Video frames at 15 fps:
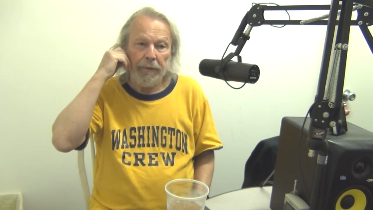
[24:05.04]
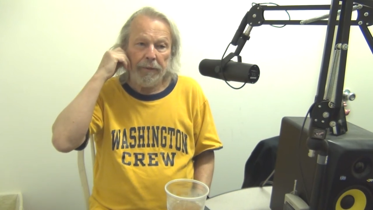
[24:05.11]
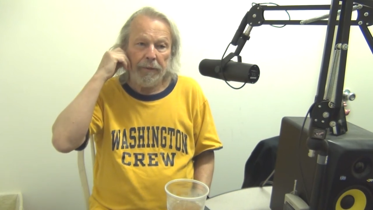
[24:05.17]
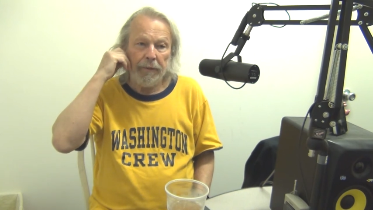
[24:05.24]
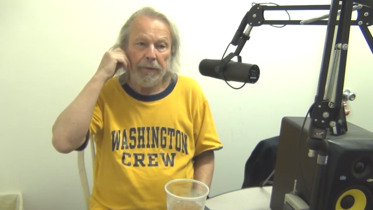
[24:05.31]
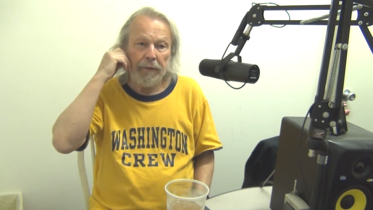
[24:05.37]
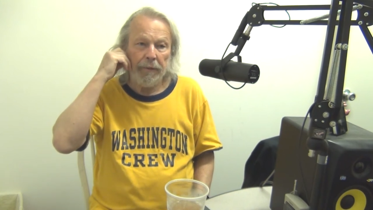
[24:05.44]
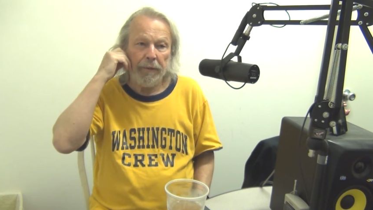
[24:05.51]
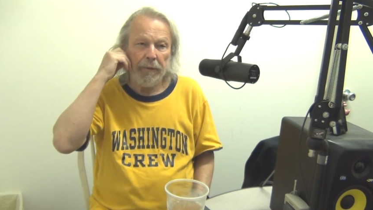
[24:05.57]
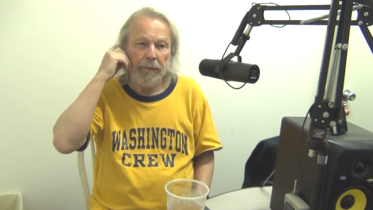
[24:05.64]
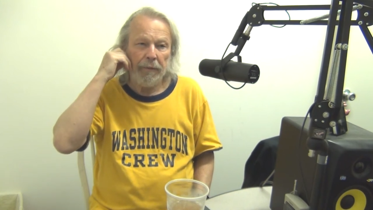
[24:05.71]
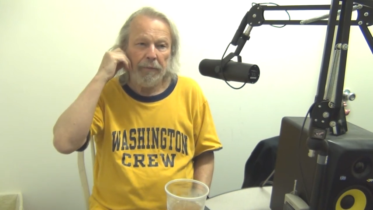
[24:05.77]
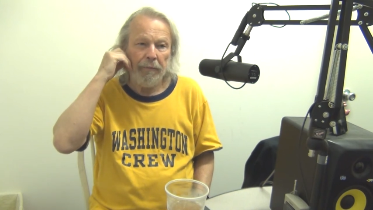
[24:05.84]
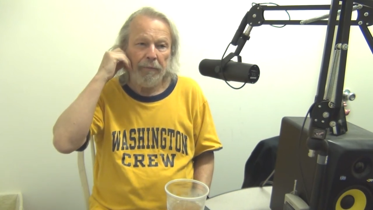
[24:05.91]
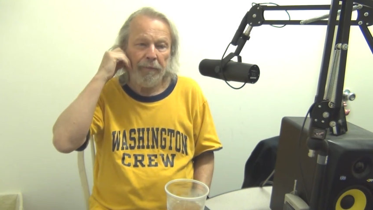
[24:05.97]

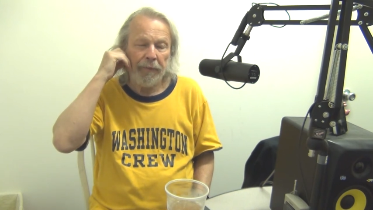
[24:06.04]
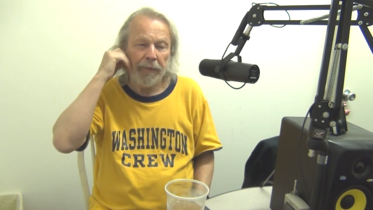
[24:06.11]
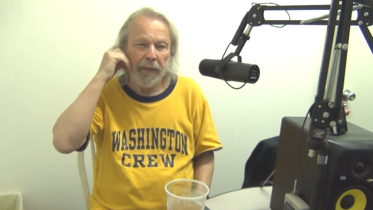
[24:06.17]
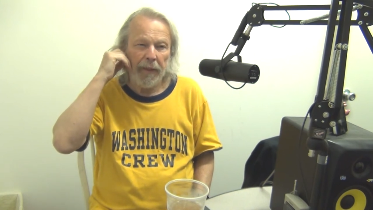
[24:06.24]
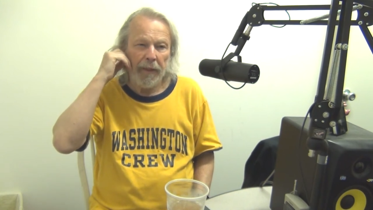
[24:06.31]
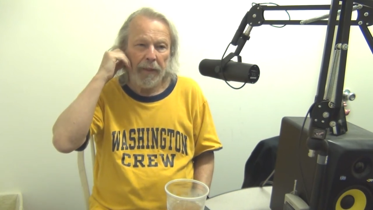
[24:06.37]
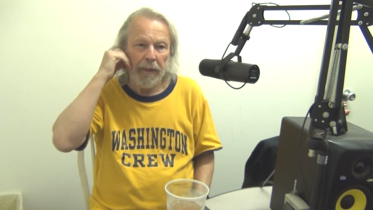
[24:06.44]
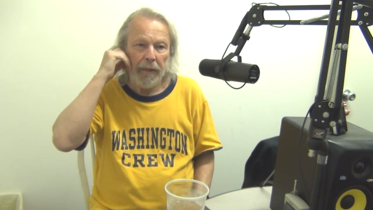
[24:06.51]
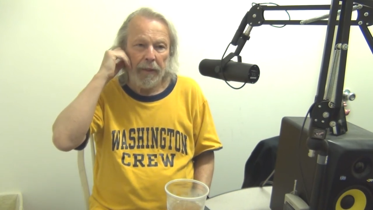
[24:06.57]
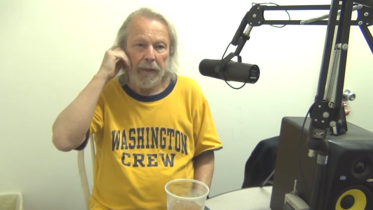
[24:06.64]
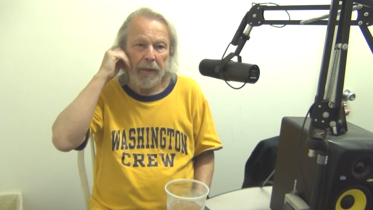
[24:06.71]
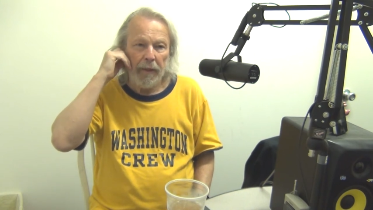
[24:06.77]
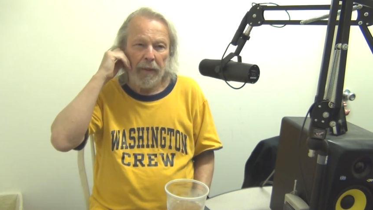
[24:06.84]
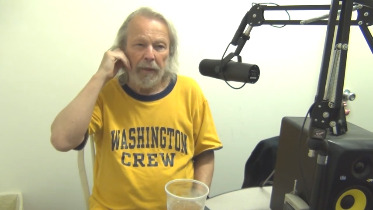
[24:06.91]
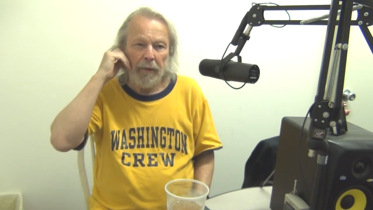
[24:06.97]
(silence)